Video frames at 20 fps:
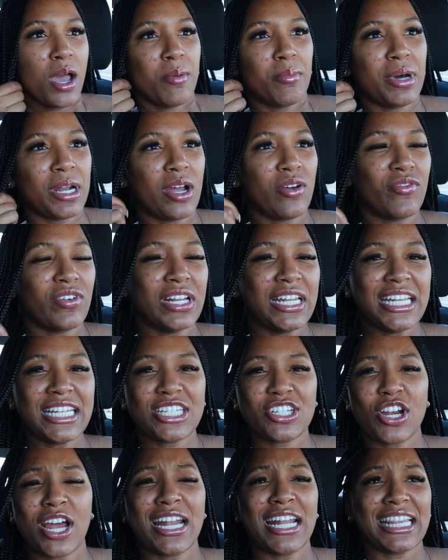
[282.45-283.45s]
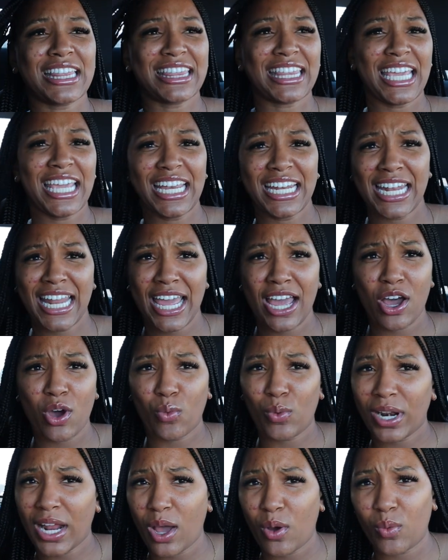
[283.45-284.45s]
But I'm really trying to think now
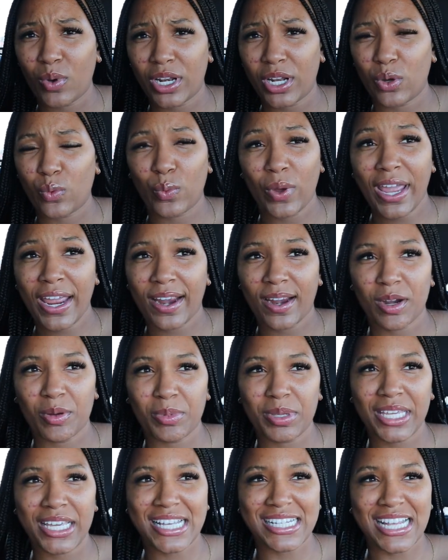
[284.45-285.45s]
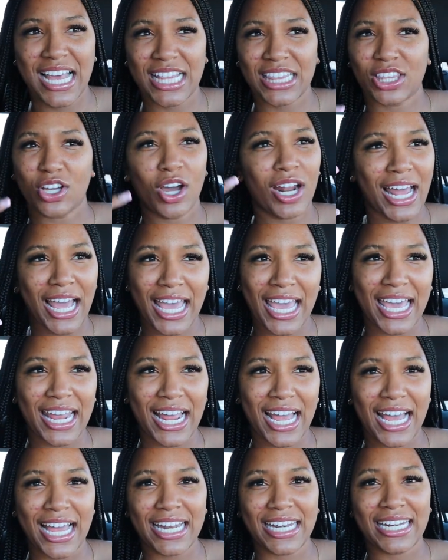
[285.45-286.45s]
what I wanna wear, because I thought I had
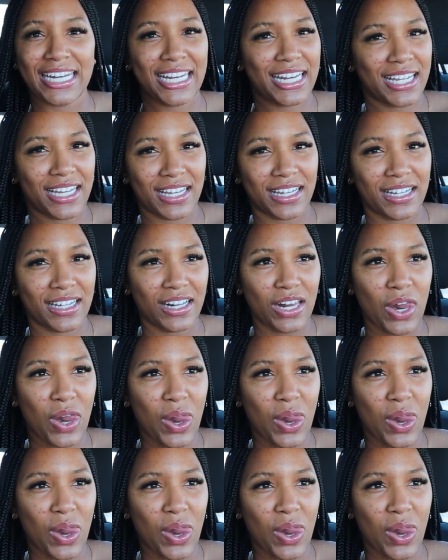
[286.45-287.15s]
an idea,